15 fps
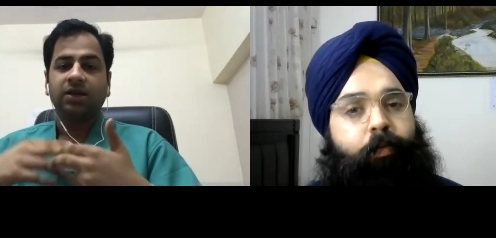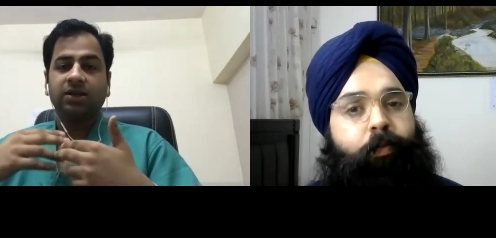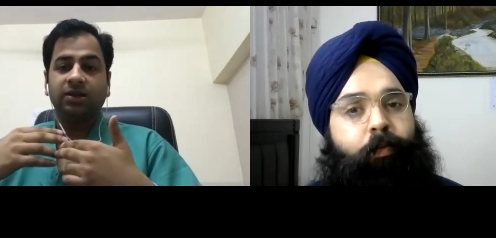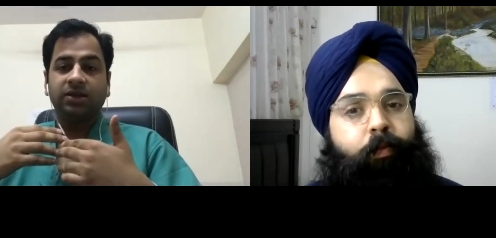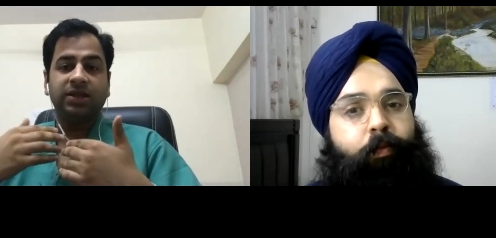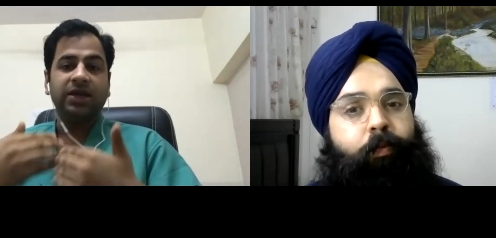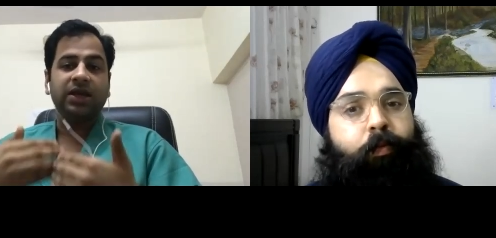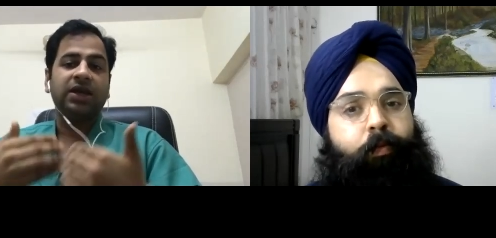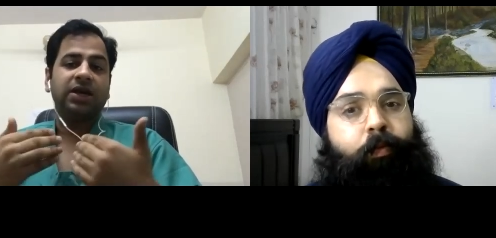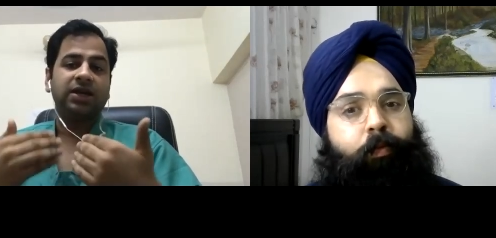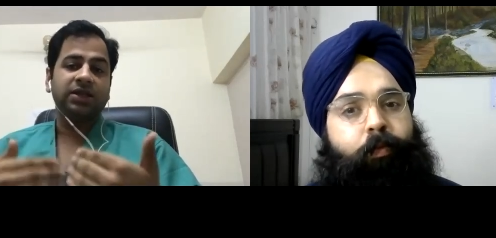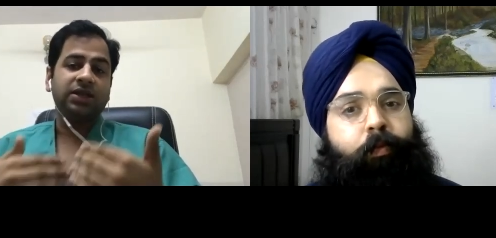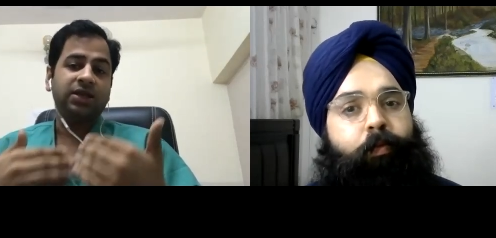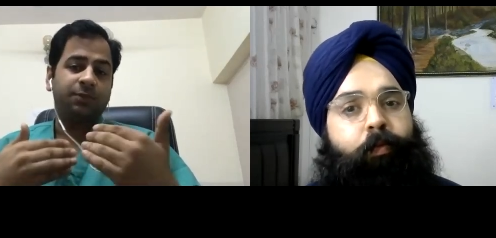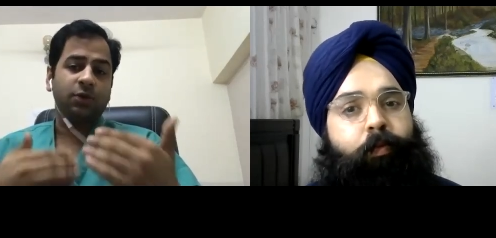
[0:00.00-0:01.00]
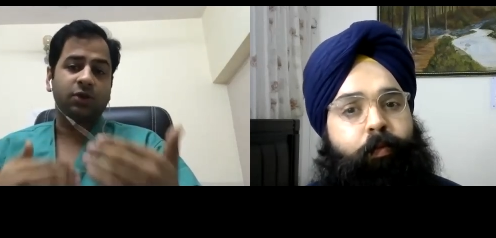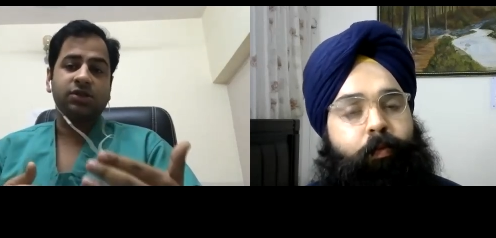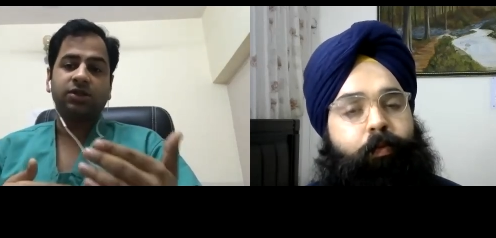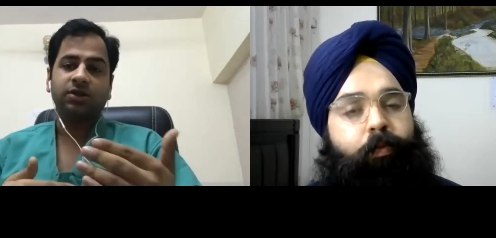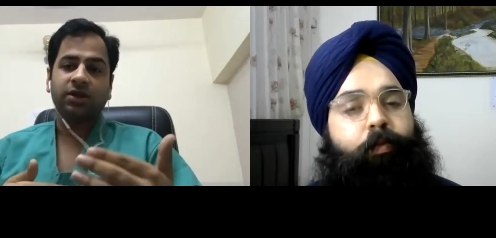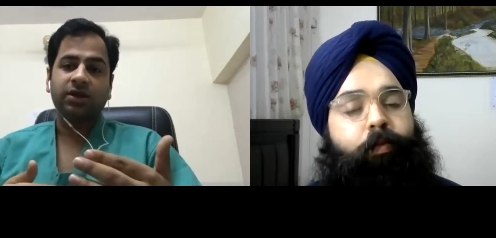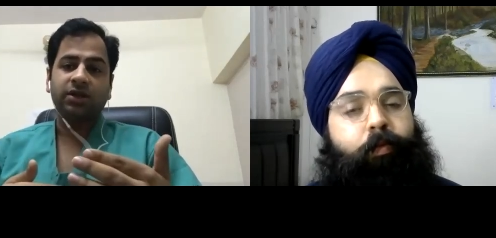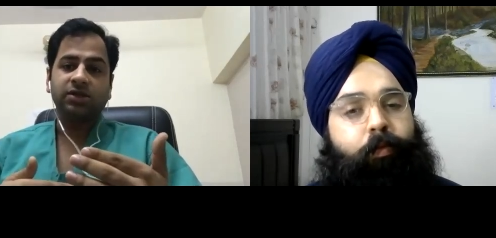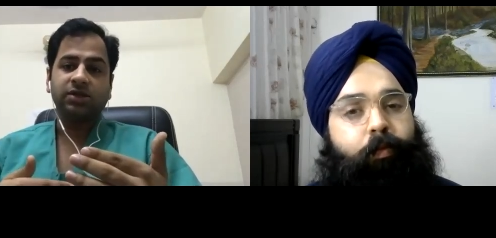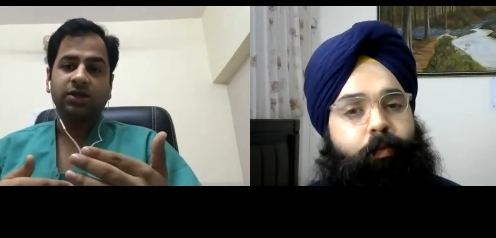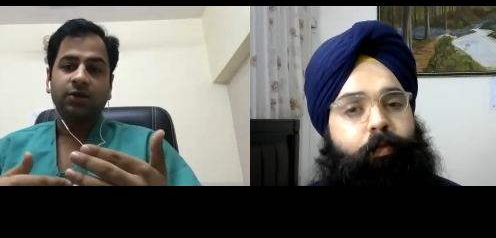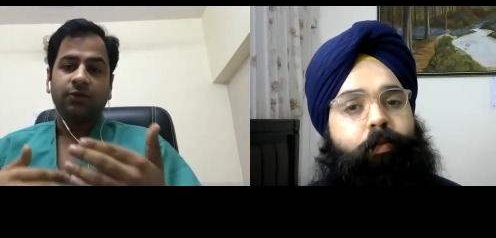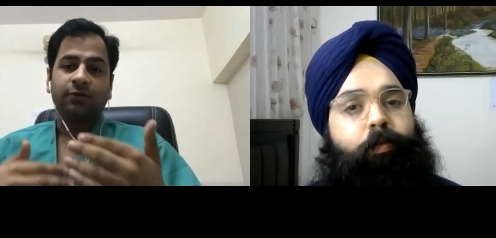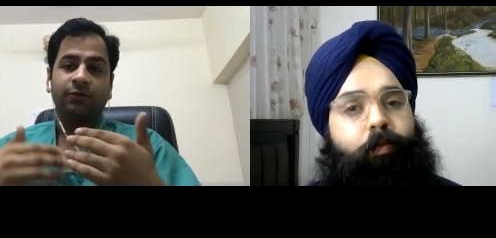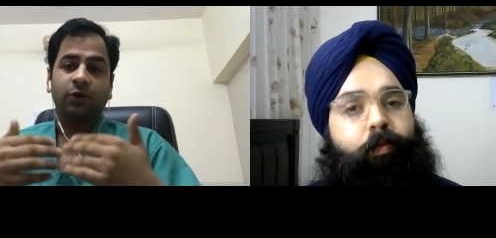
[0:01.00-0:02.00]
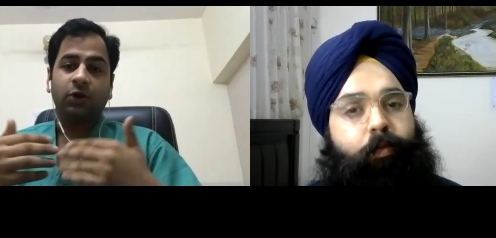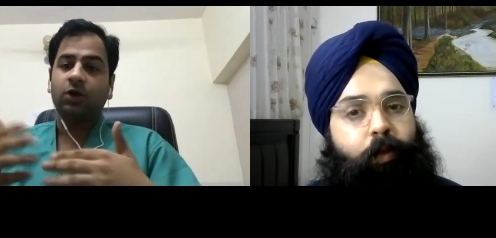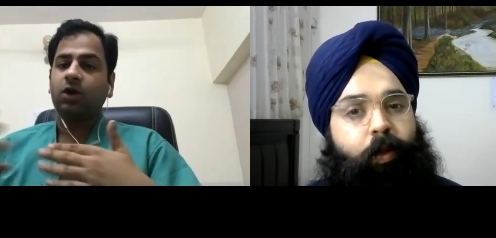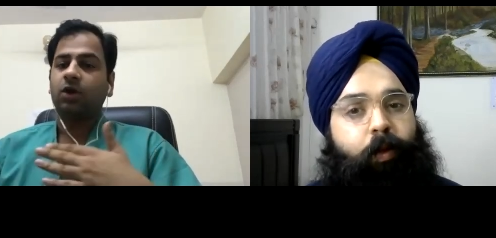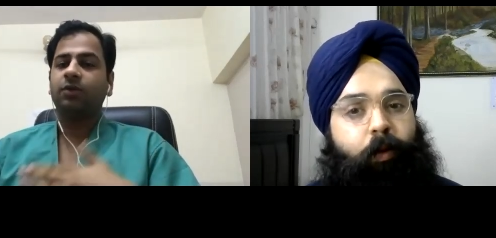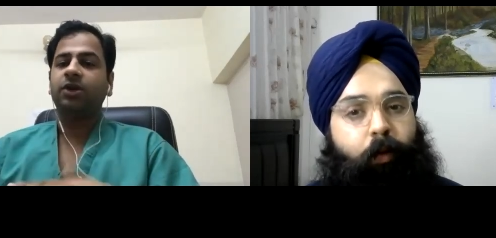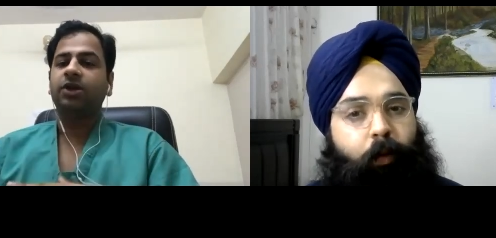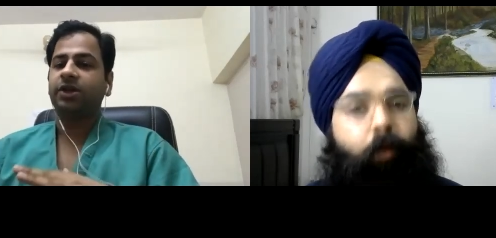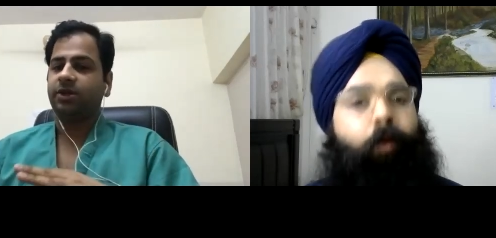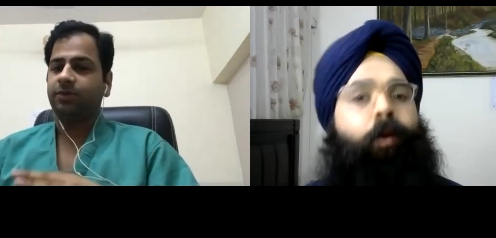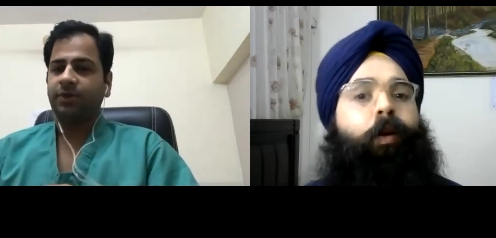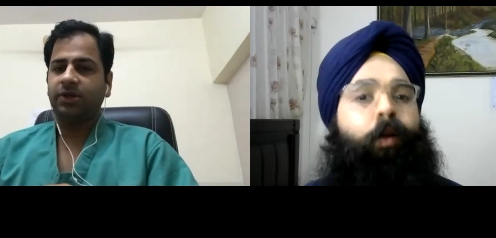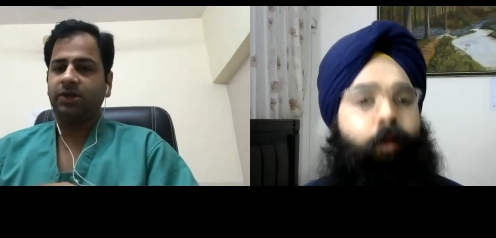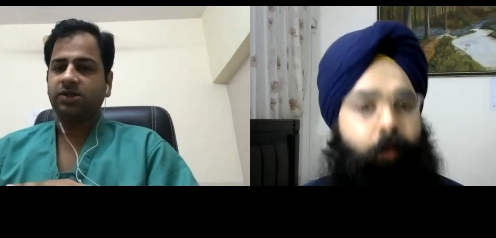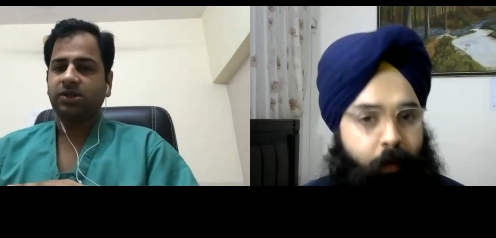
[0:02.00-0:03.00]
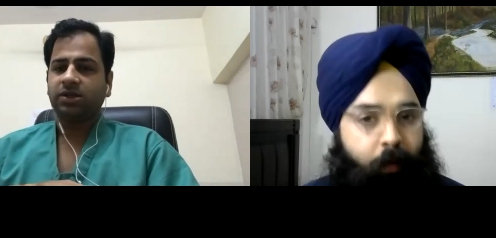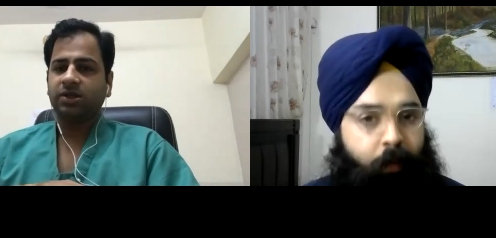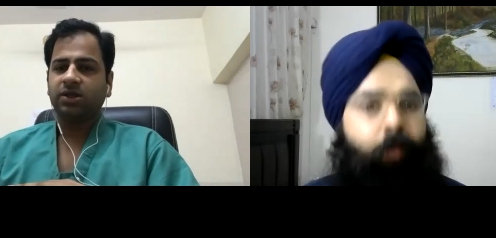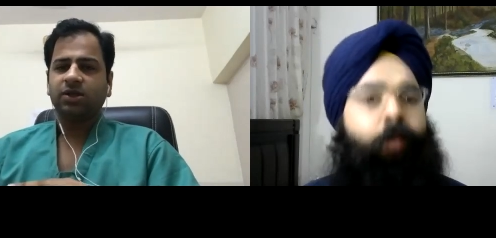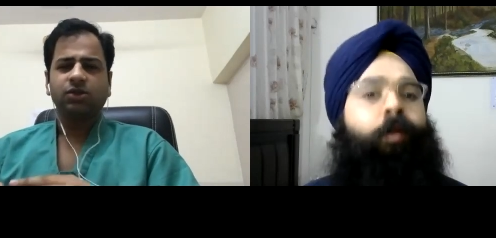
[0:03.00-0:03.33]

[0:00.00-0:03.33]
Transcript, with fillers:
Speaker 1: they are the repositories for novel treatments.